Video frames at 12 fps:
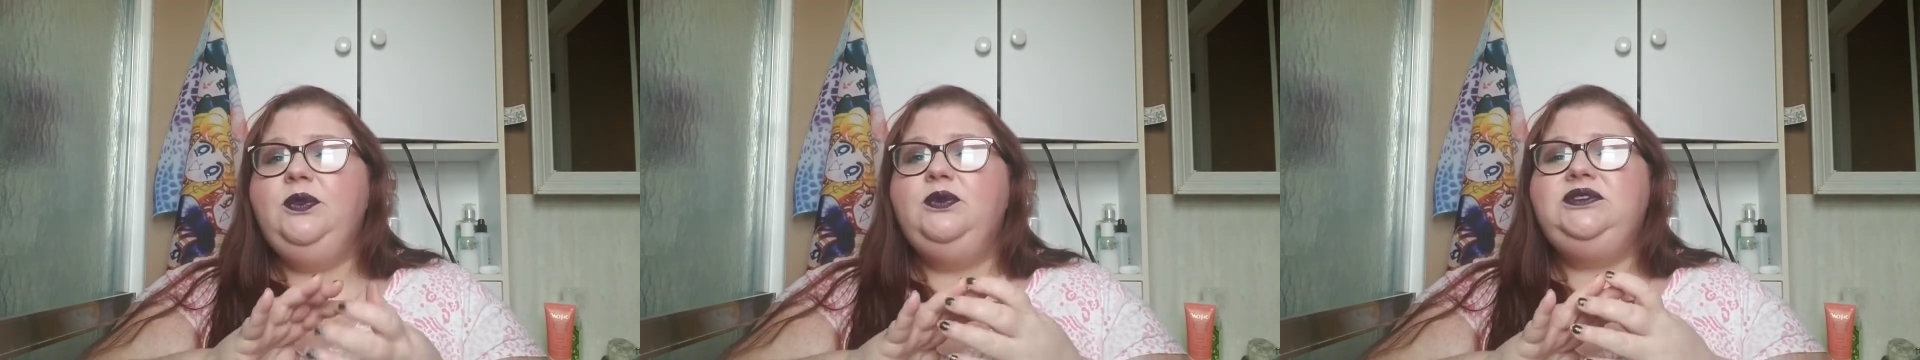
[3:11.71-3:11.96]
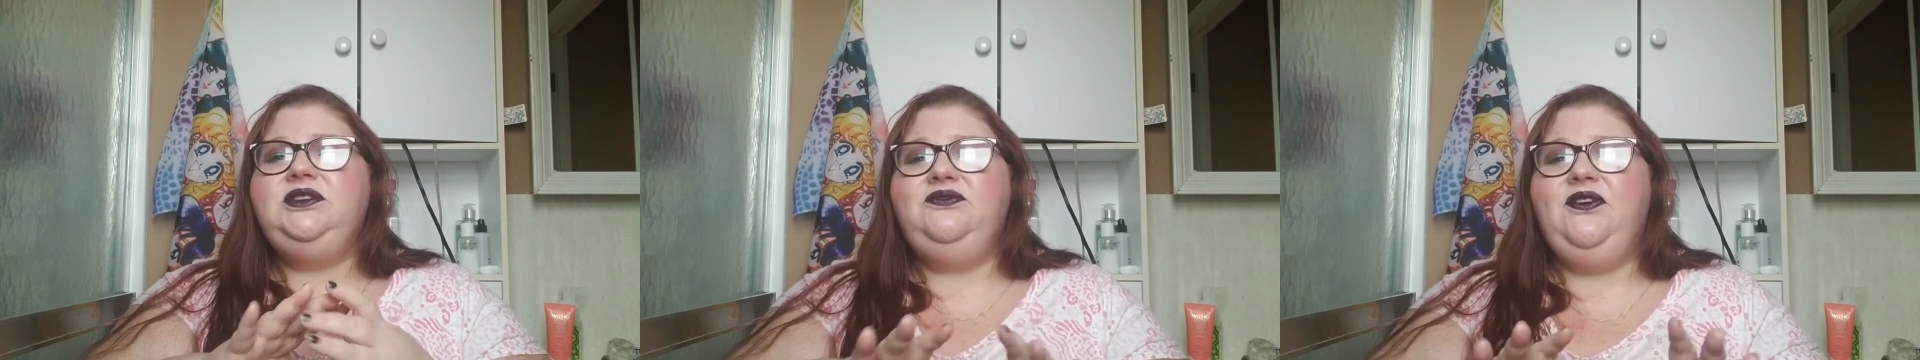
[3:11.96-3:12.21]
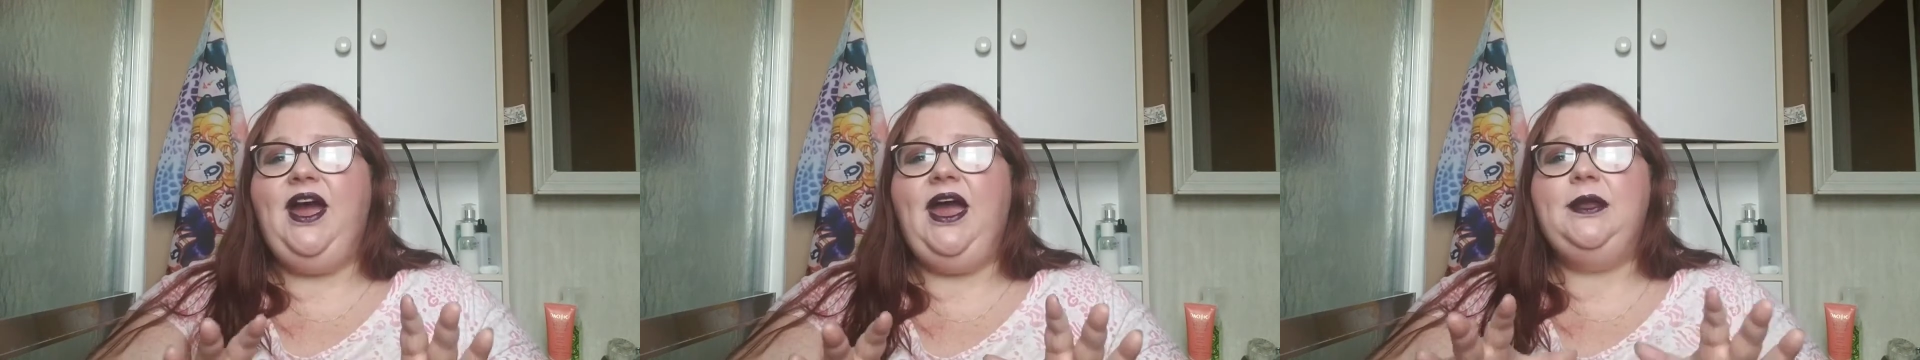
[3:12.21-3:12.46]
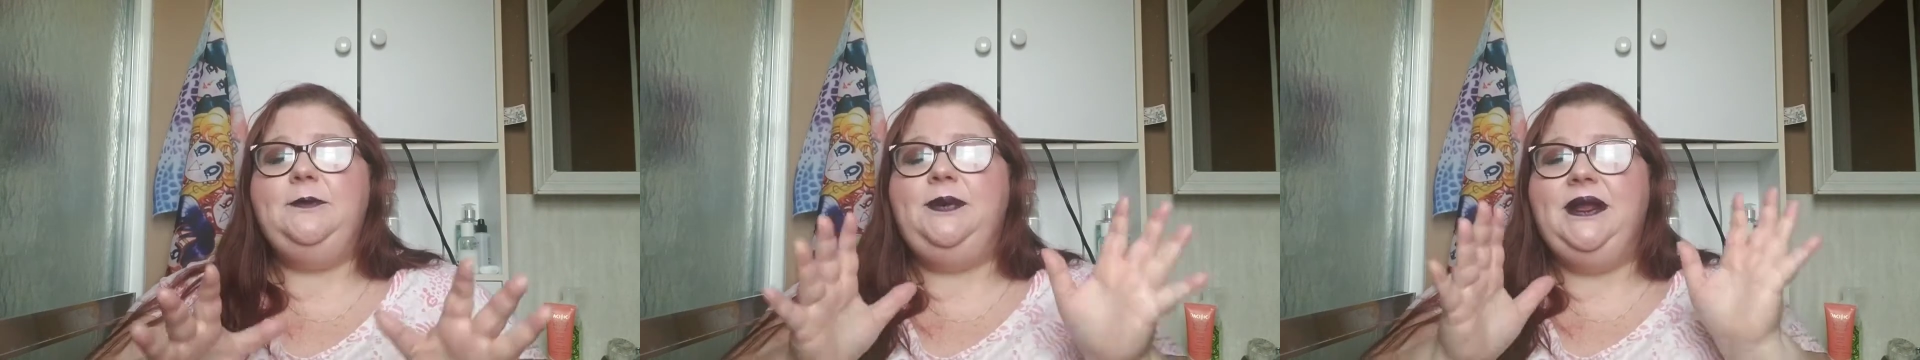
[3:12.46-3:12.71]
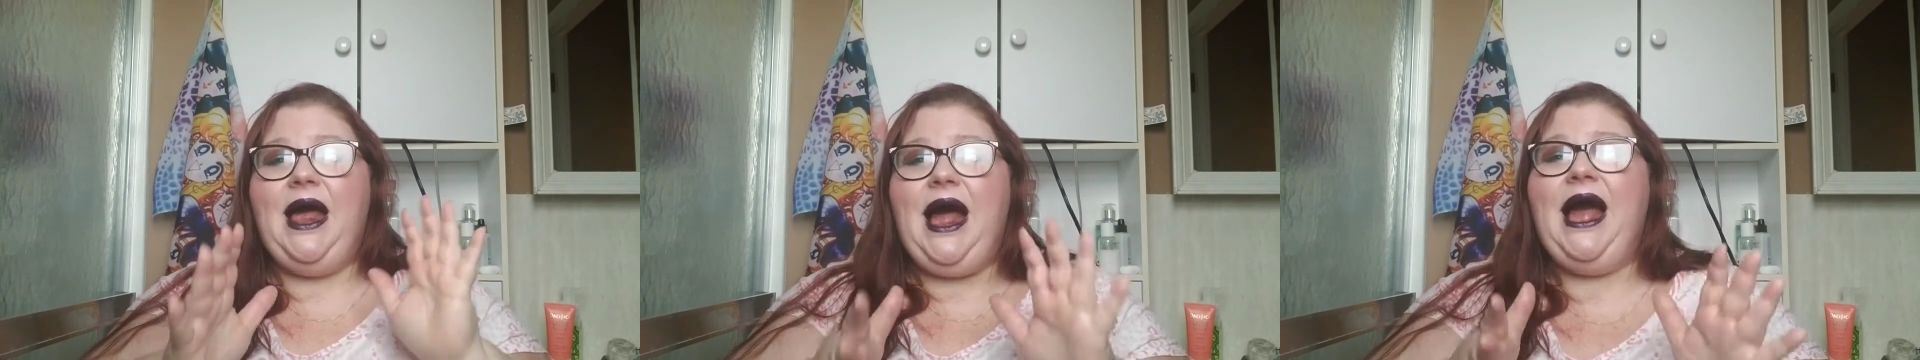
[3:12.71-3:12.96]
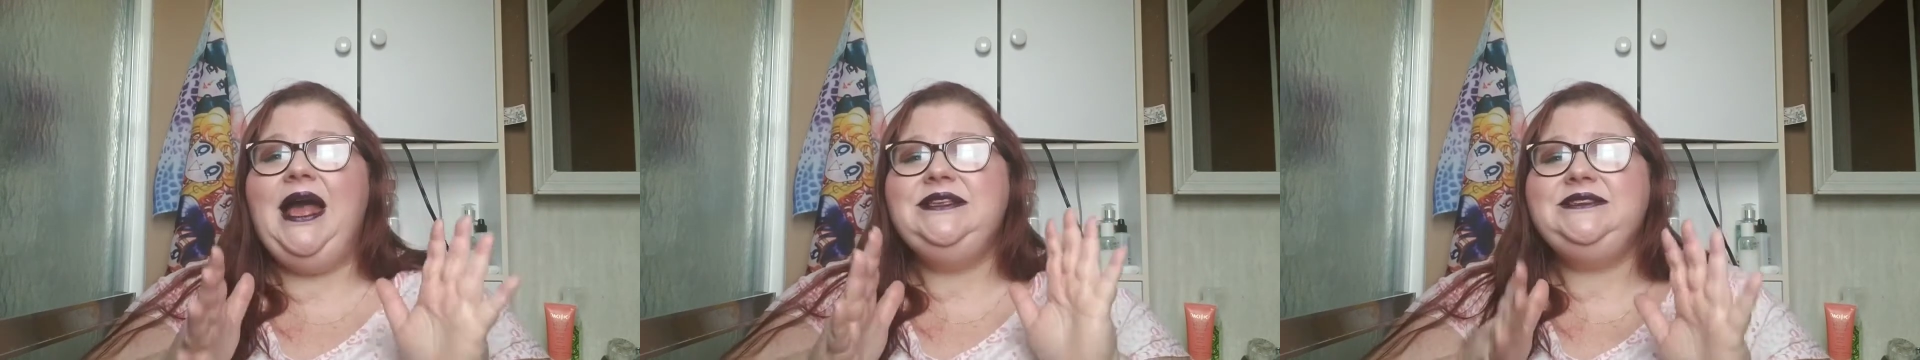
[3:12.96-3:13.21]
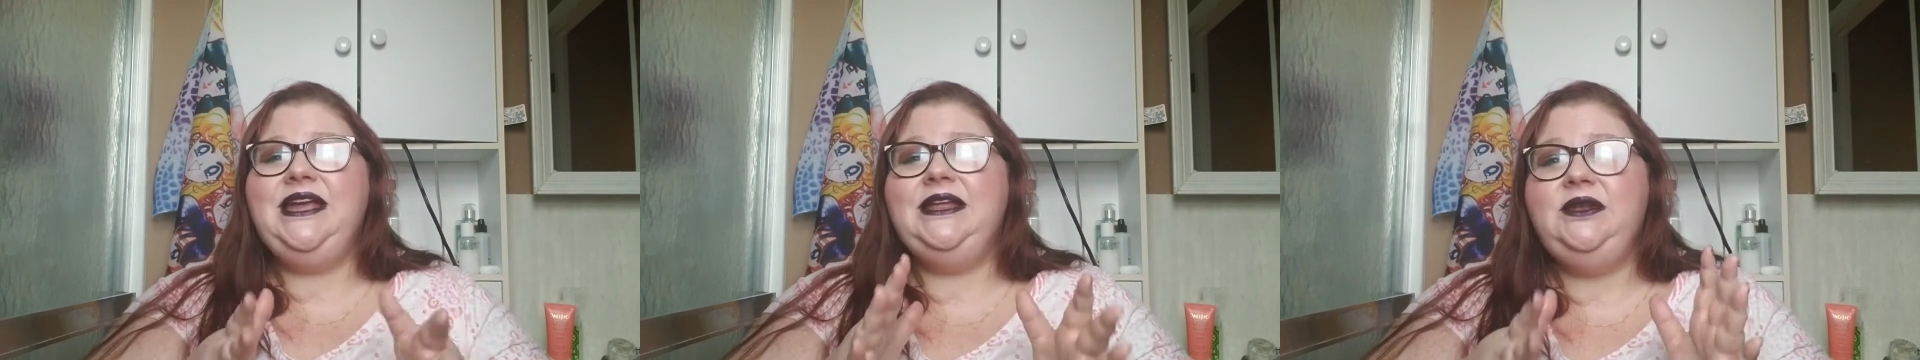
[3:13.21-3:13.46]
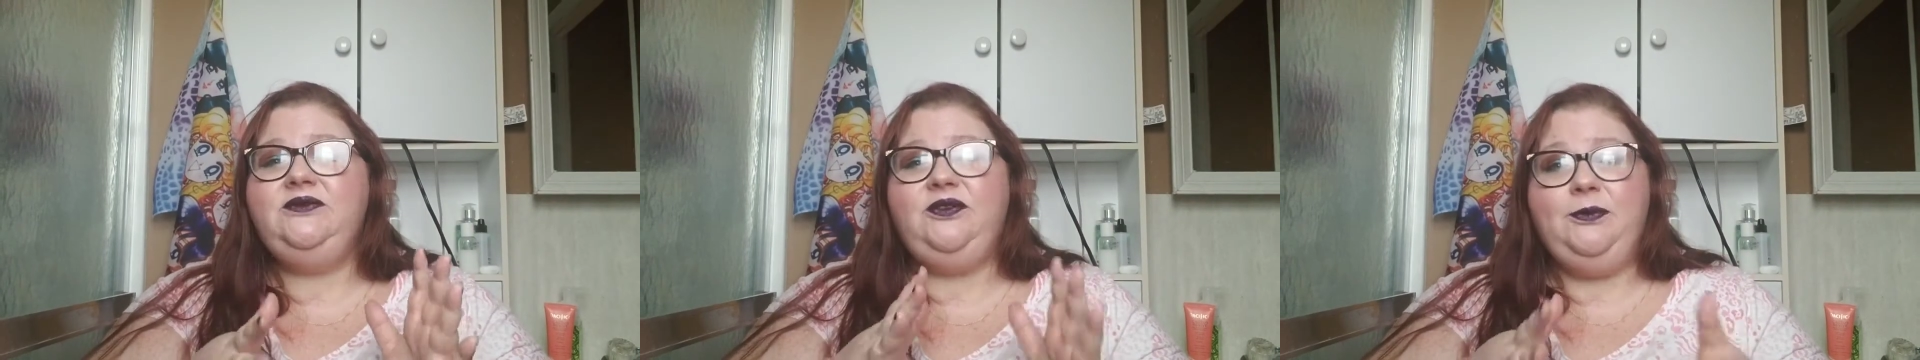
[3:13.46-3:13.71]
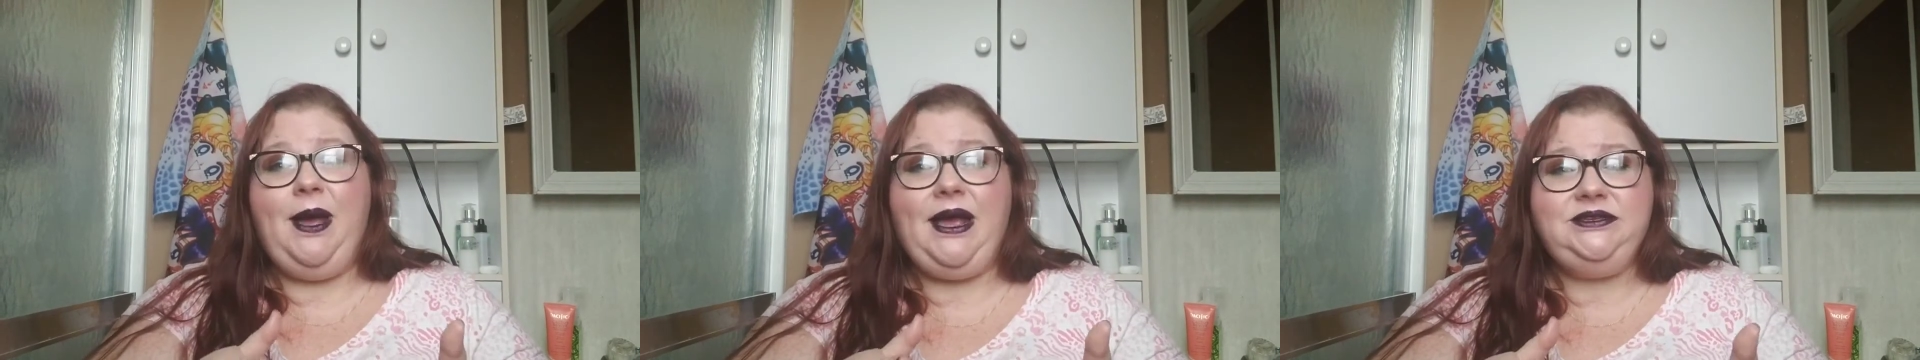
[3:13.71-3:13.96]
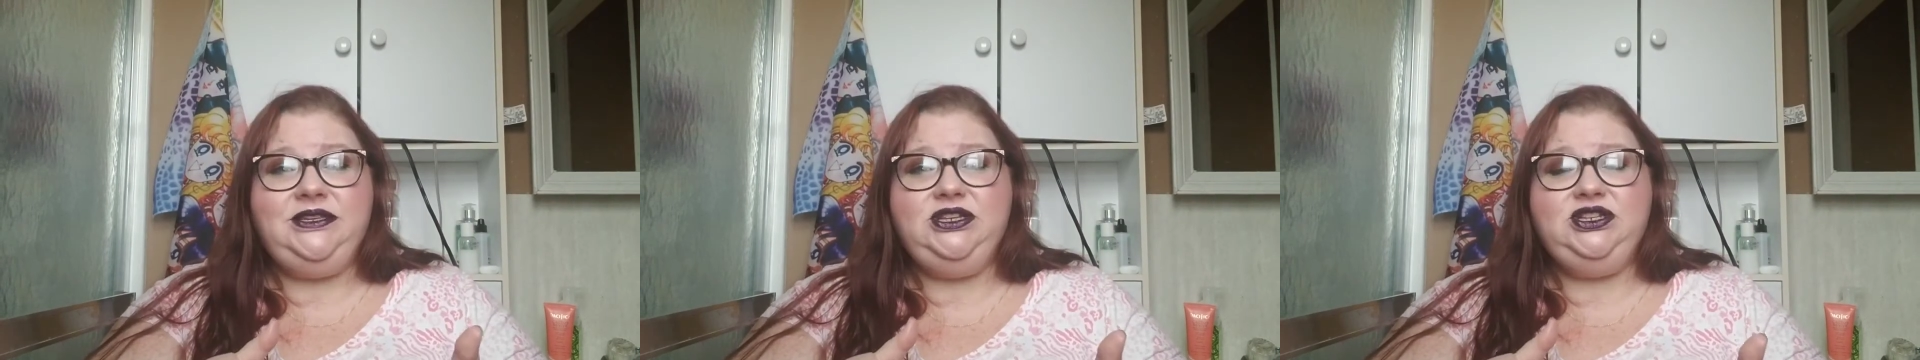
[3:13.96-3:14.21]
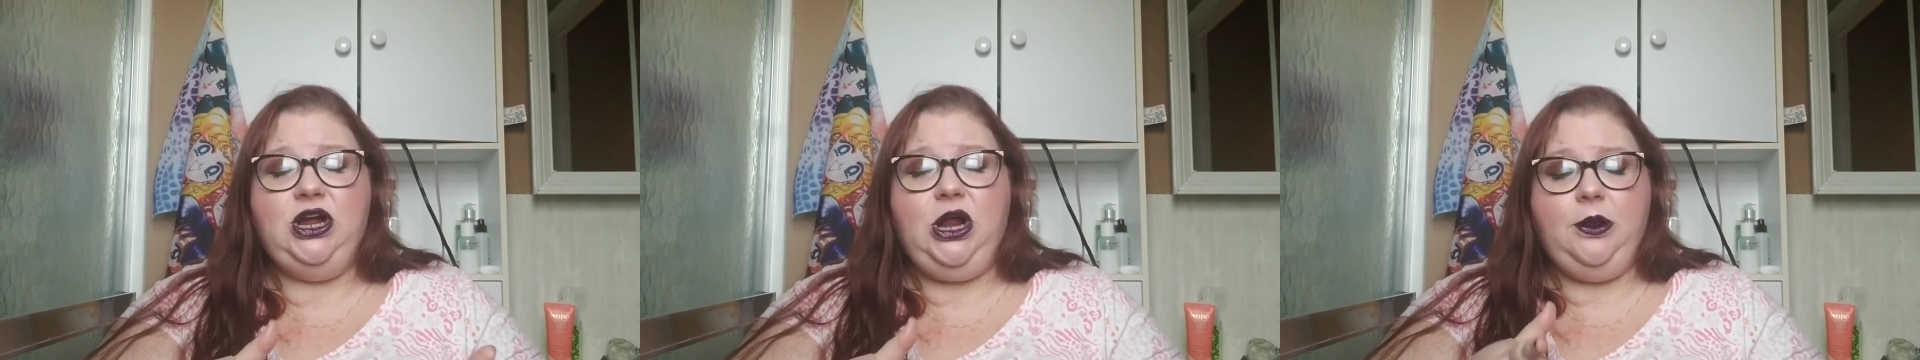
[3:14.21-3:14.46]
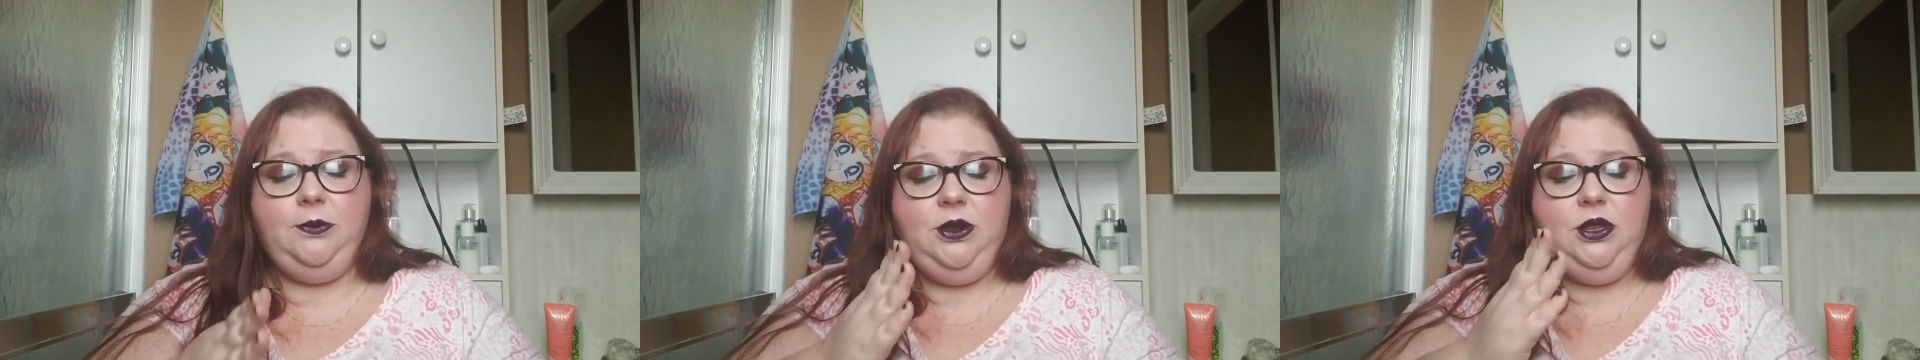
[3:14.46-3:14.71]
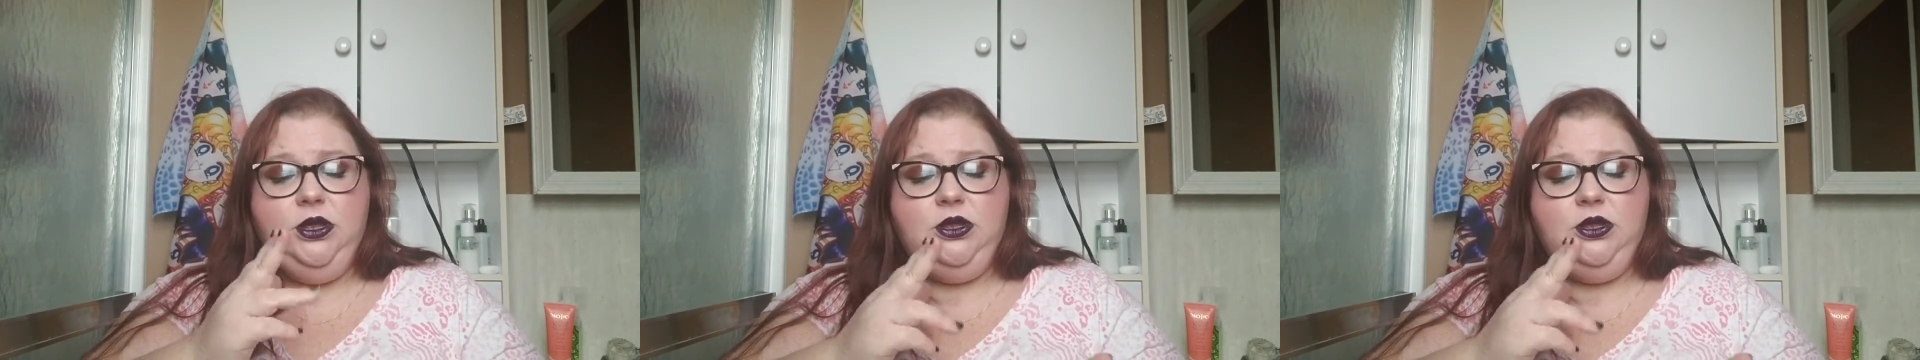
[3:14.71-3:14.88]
which is fine. But I signed up for Boxycharm